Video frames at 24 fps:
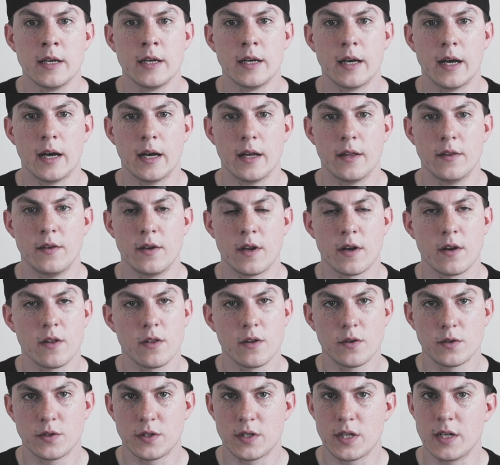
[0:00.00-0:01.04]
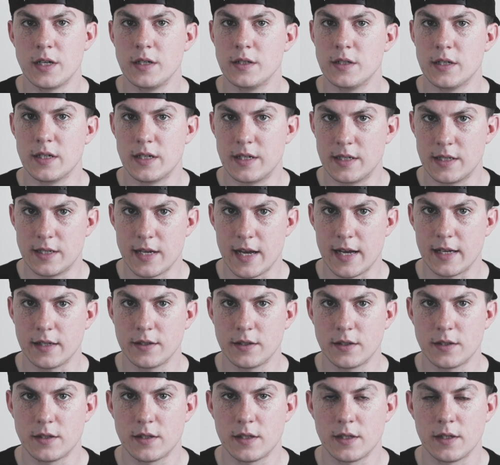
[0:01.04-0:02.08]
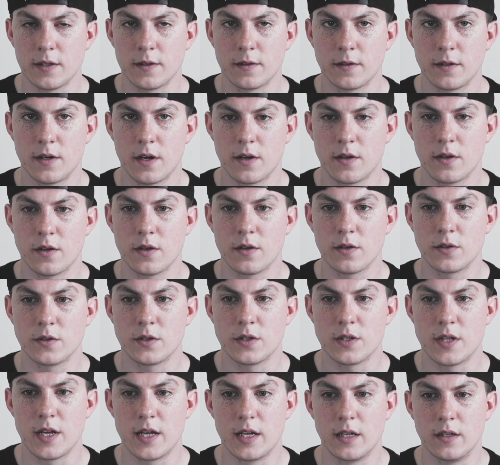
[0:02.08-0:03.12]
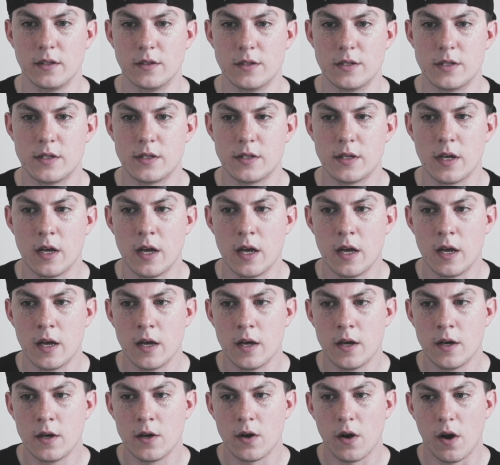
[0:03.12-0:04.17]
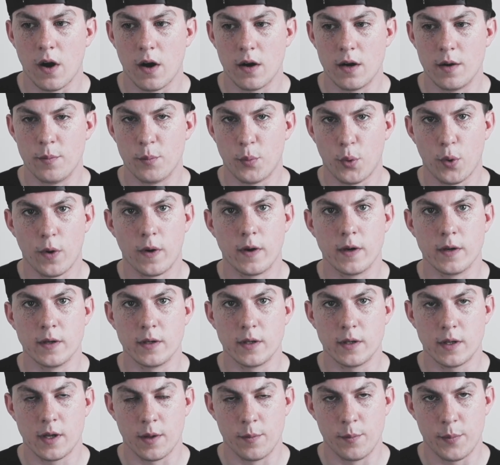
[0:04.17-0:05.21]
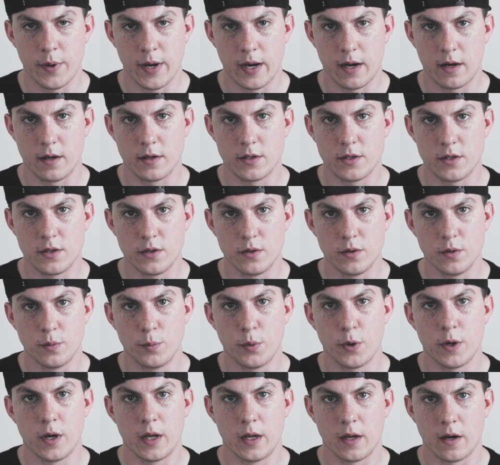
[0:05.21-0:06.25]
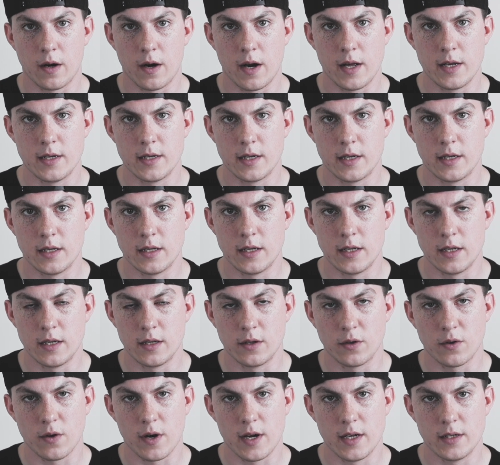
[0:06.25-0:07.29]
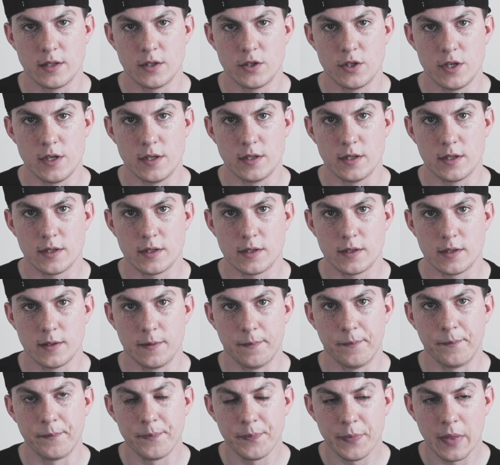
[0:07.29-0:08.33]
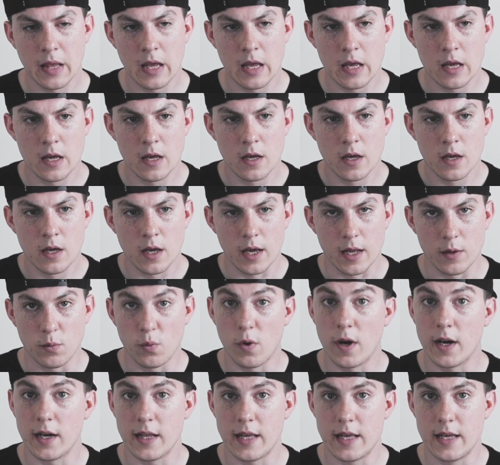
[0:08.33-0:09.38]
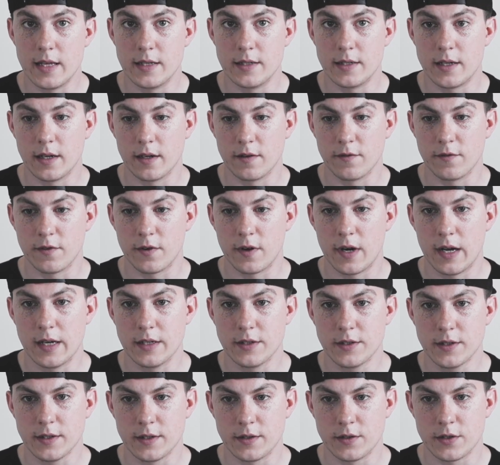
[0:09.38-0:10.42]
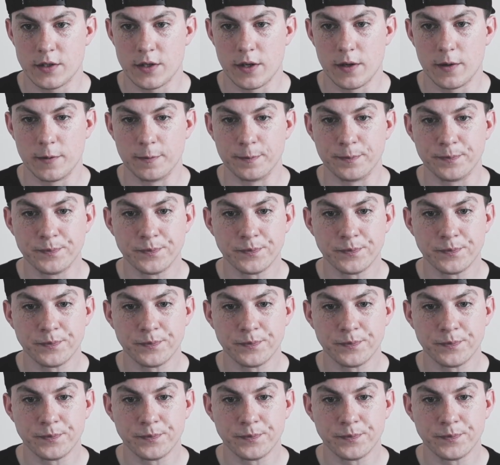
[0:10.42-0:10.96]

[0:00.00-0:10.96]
none of those things exist. None of those things are important compared to putting our identity in Christ Jesus and what He's done for us. And so